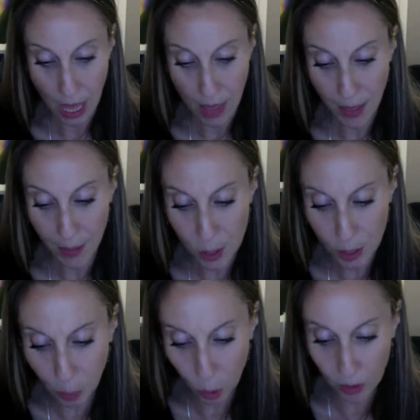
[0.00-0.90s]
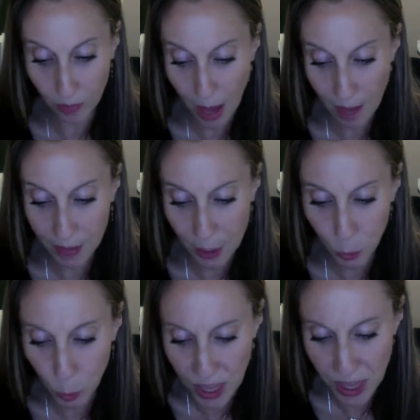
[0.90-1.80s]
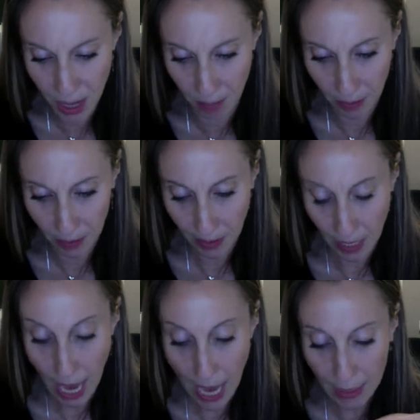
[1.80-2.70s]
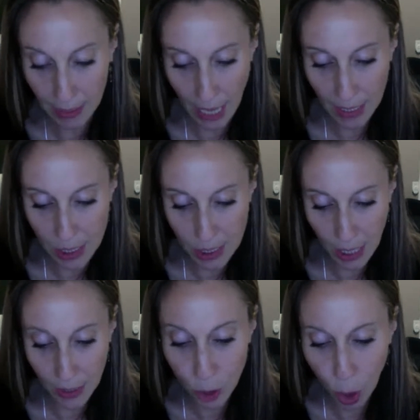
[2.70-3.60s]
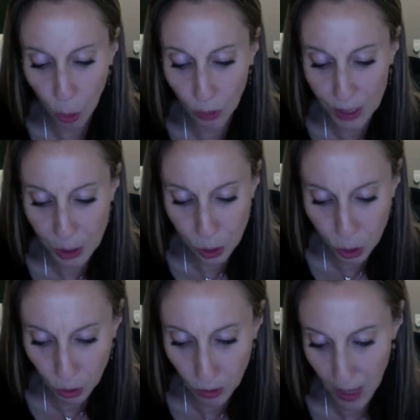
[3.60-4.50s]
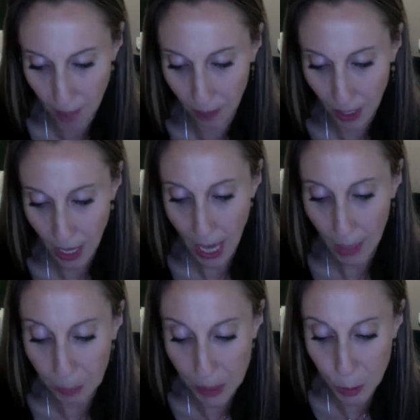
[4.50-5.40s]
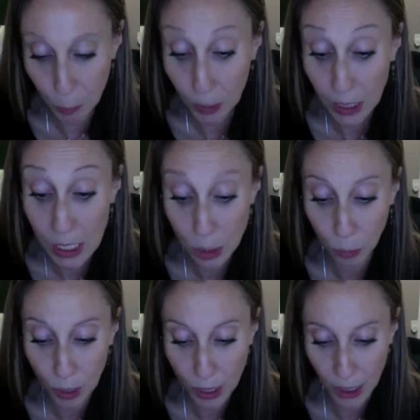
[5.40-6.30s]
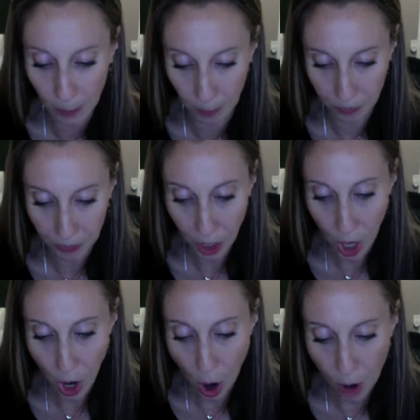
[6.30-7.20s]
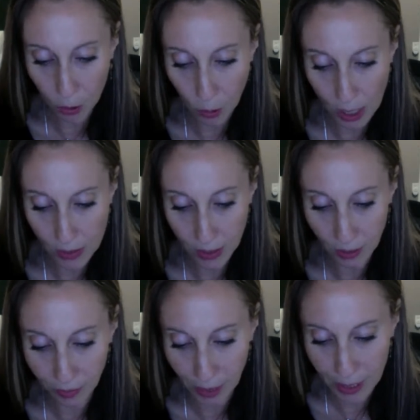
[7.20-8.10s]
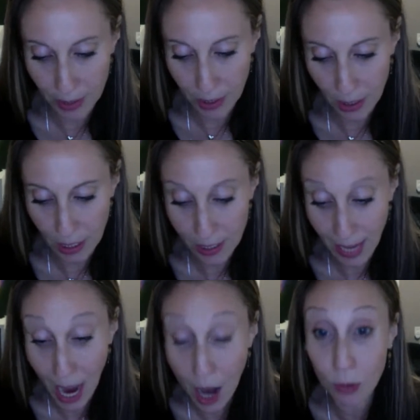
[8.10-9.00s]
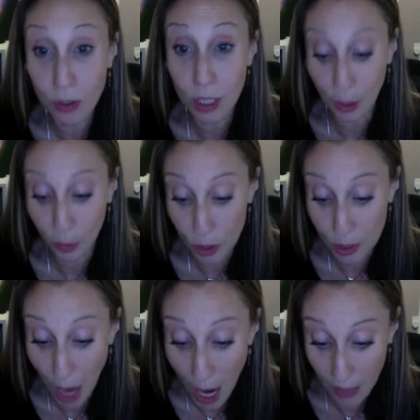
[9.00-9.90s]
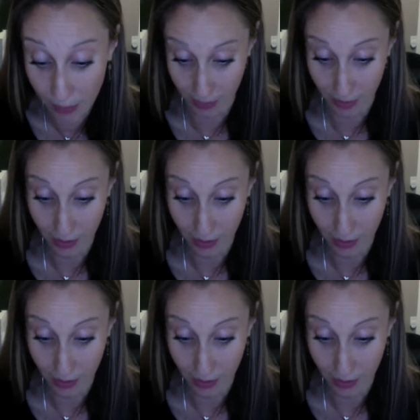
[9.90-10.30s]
Then the support of heaven is with him, and God assigns holiness to him and bids peace with him. Otherwise, he invites into his house the other side